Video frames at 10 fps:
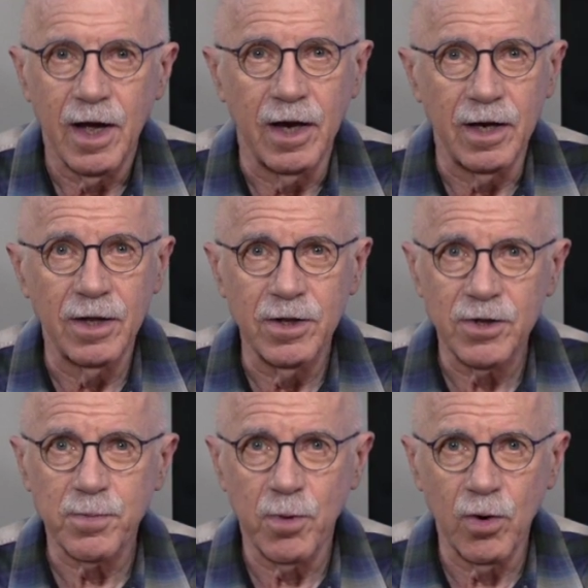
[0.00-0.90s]
and in
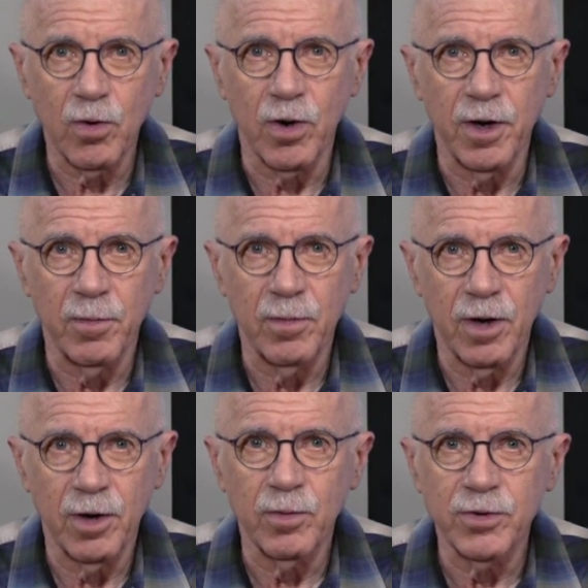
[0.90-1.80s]
this program
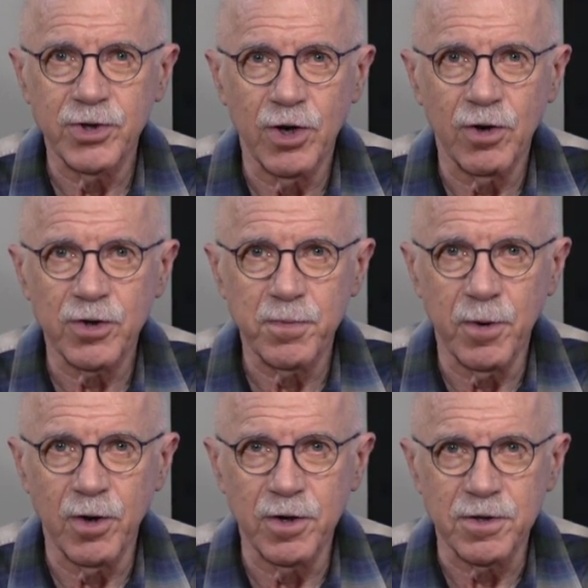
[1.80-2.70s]
I will share
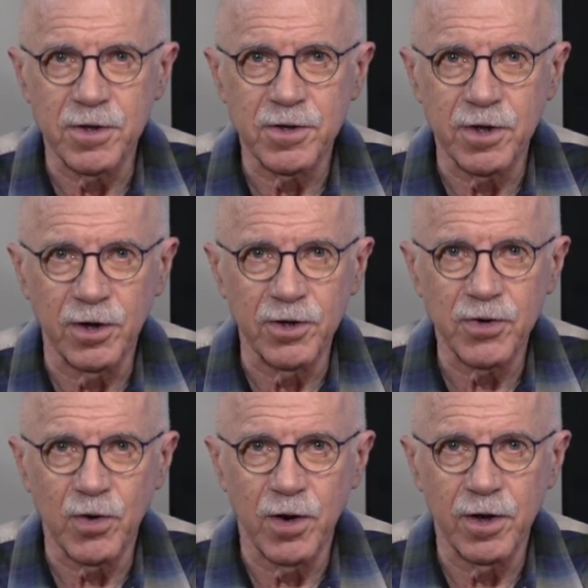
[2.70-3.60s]
experiences
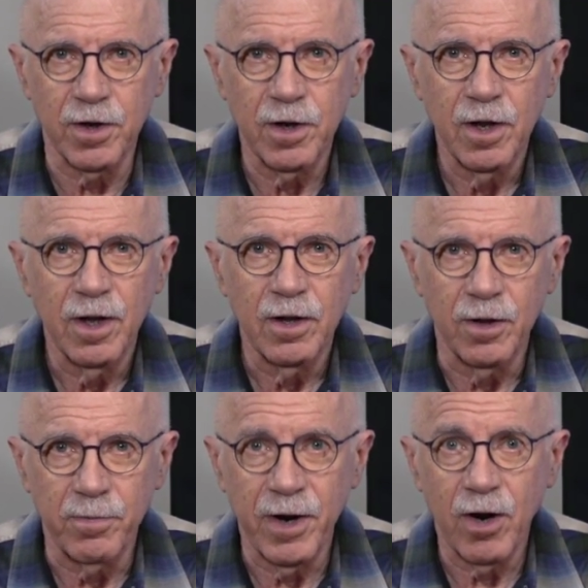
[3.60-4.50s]
illustrating
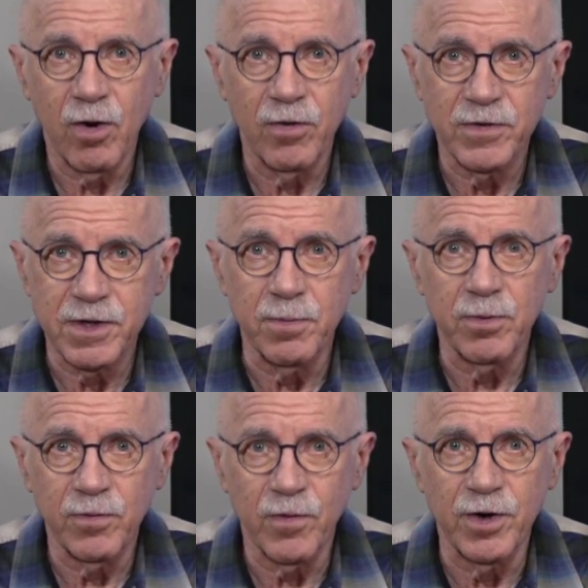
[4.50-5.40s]
the power of
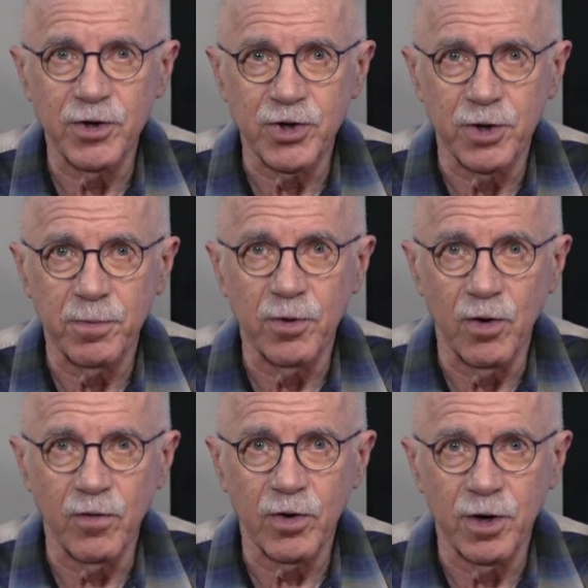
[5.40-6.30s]
simple friendship in
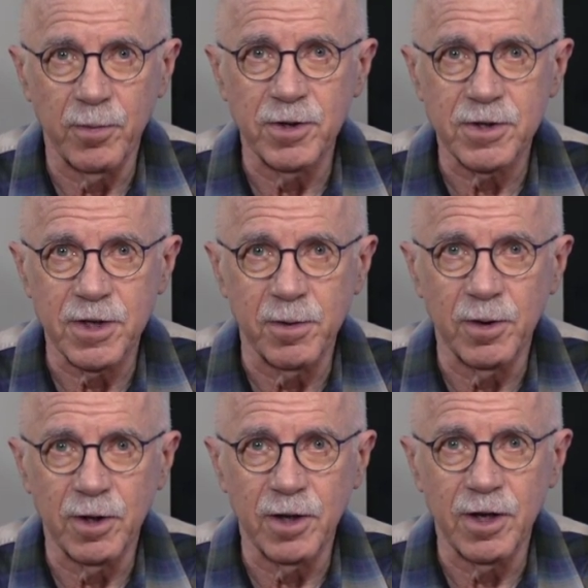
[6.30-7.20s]
overcoming
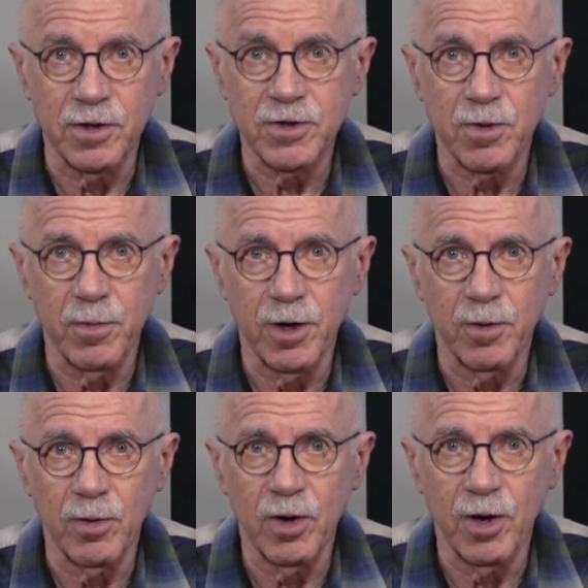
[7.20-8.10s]
seemingly
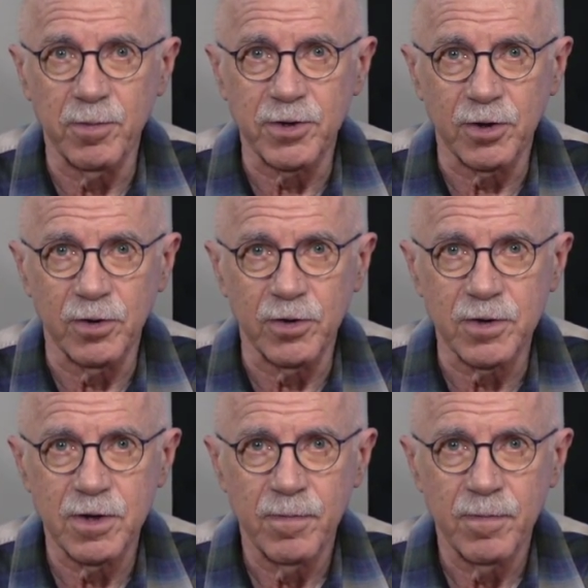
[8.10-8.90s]
insurmountable obstacles.